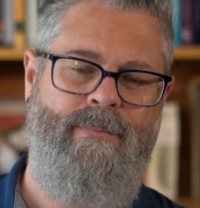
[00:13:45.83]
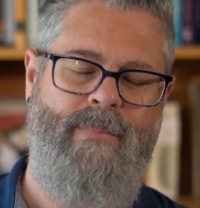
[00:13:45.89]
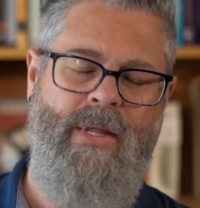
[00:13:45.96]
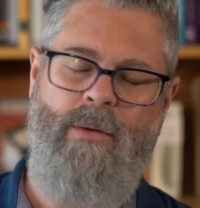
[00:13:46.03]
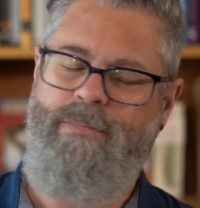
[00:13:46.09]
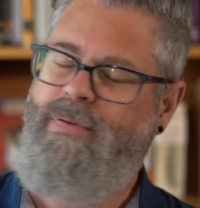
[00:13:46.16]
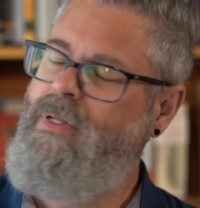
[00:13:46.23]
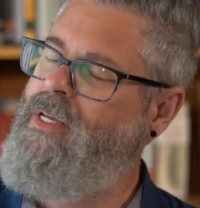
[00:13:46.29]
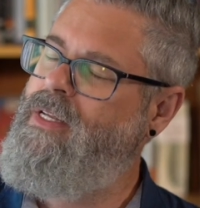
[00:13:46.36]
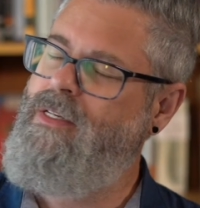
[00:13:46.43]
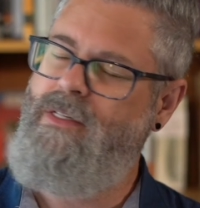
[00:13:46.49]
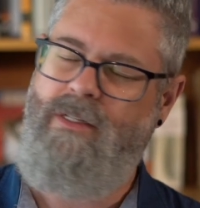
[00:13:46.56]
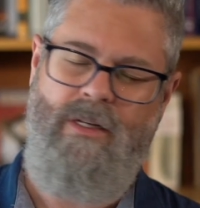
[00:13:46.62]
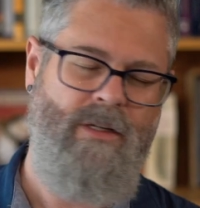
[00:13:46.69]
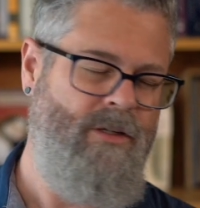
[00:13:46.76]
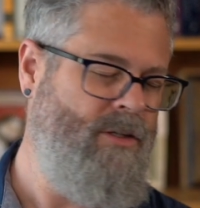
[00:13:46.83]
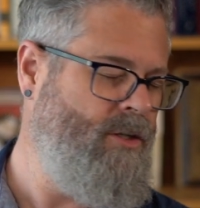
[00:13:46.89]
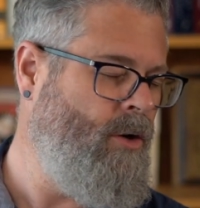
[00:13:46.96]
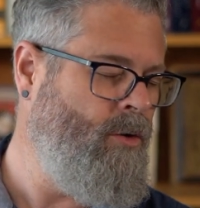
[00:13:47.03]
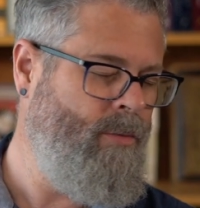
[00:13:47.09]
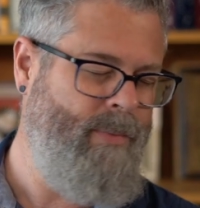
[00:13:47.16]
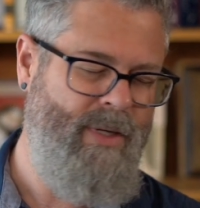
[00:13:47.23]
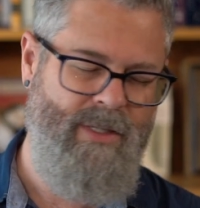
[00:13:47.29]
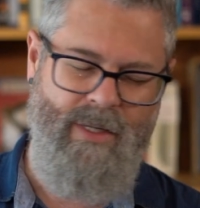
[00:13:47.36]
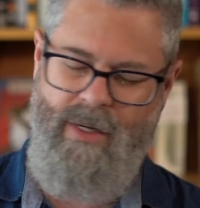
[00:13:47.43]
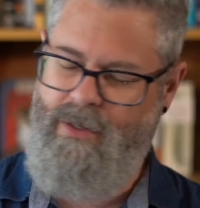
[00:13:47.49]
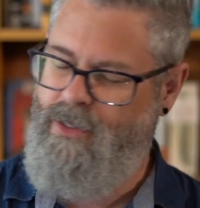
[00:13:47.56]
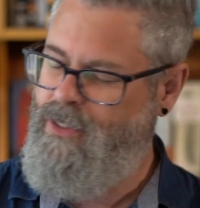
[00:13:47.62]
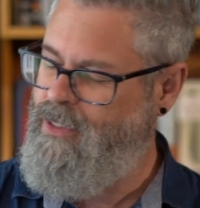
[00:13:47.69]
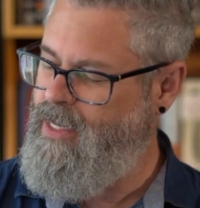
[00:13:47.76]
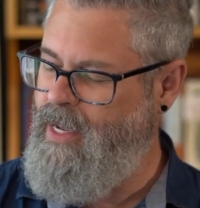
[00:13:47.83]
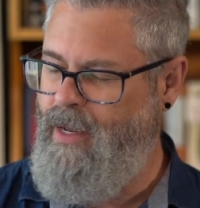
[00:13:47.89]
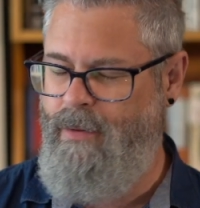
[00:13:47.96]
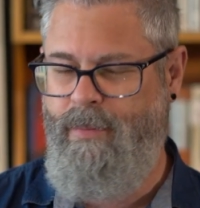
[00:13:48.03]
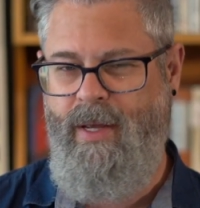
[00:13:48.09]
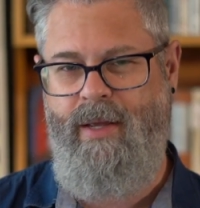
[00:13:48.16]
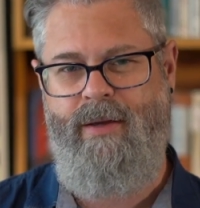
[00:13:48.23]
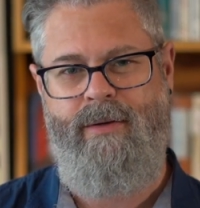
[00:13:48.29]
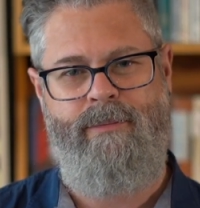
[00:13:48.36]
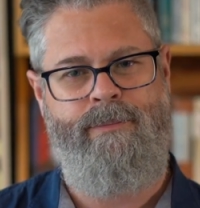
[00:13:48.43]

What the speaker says: Now, please don't misunderstand me.